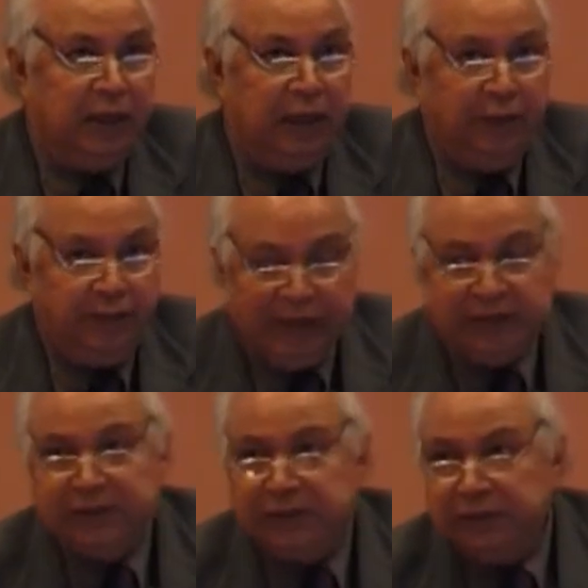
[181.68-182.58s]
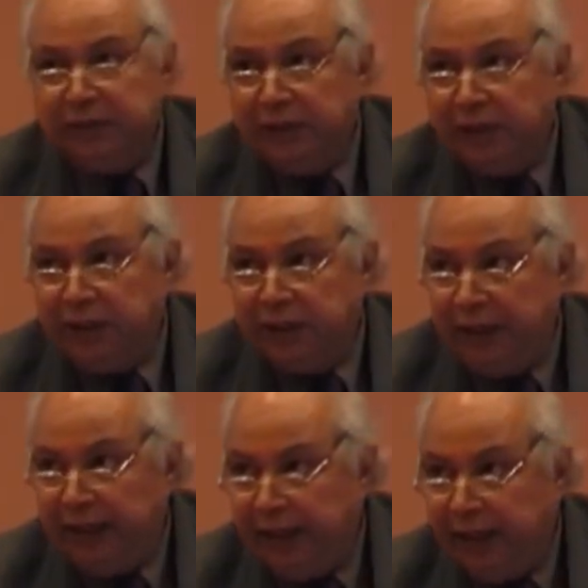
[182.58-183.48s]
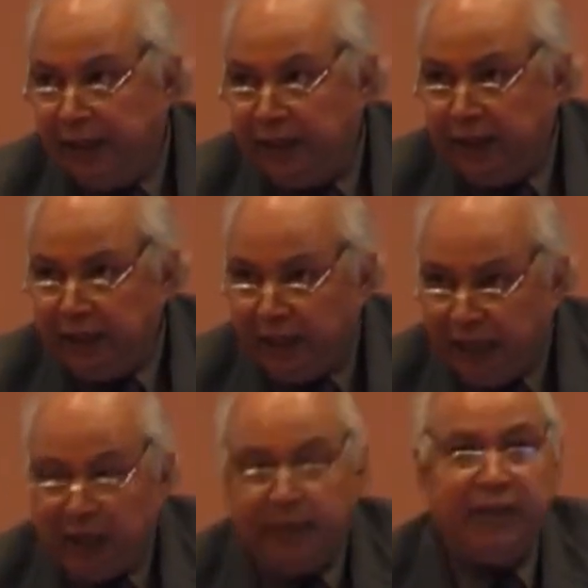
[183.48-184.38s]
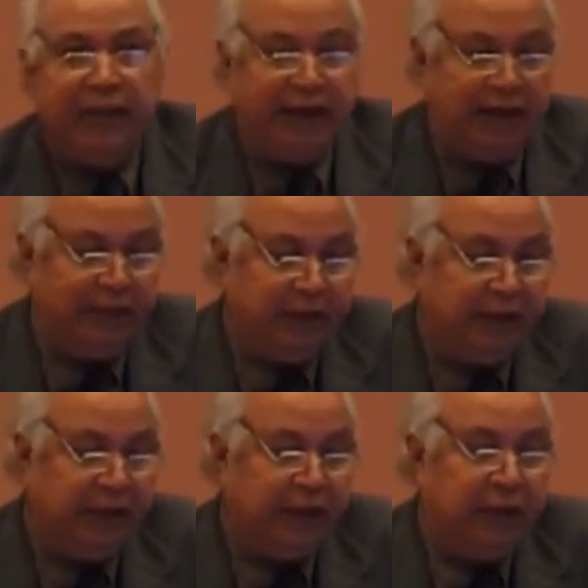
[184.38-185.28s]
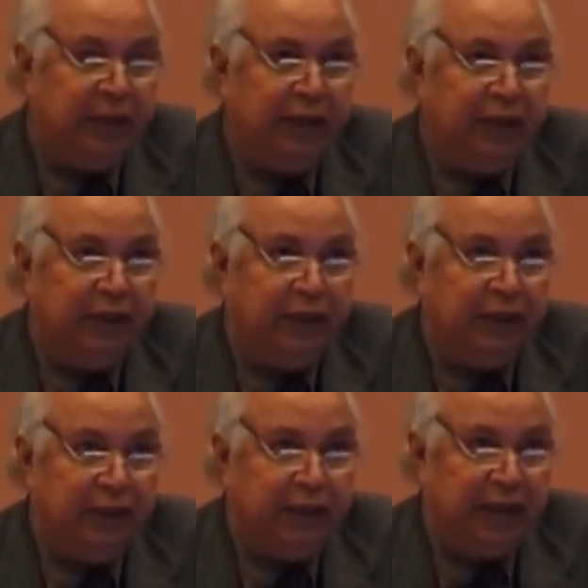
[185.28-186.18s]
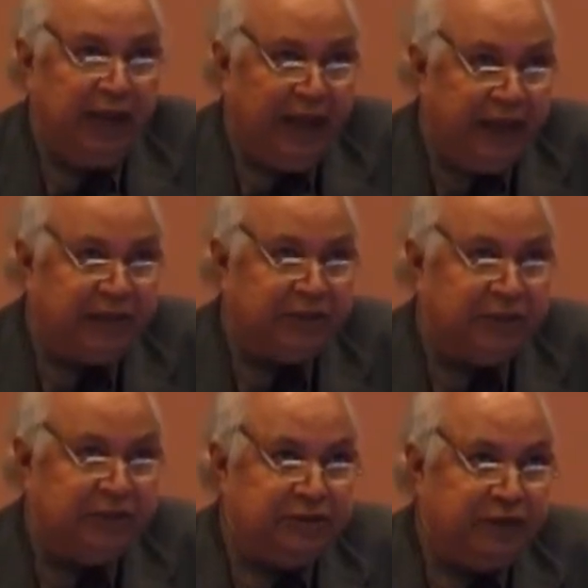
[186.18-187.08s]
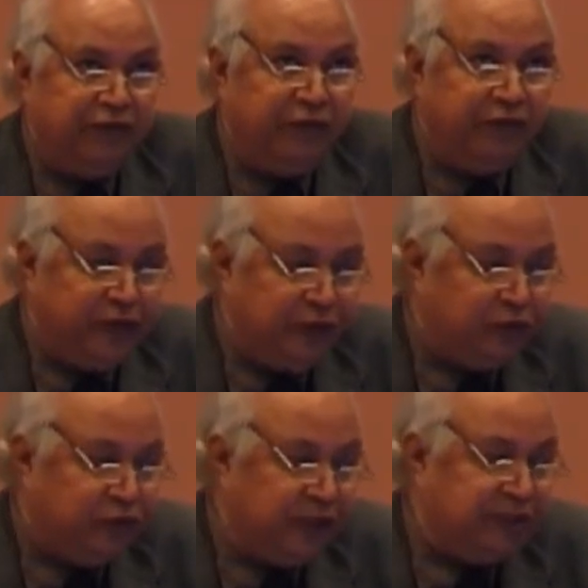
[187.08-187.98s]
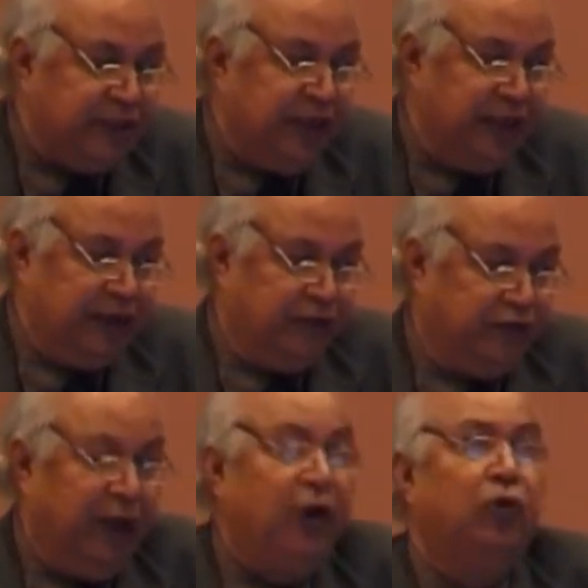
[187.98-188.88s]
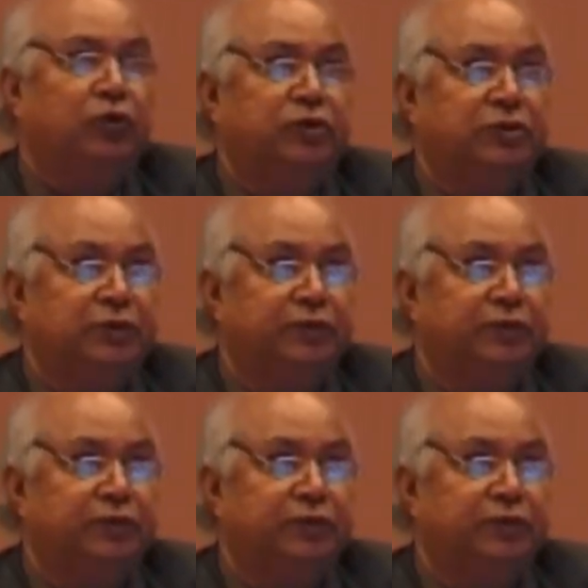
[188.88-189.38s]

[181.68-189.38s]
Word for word: But the Allahabad Academy elects some 50 to 60 fellows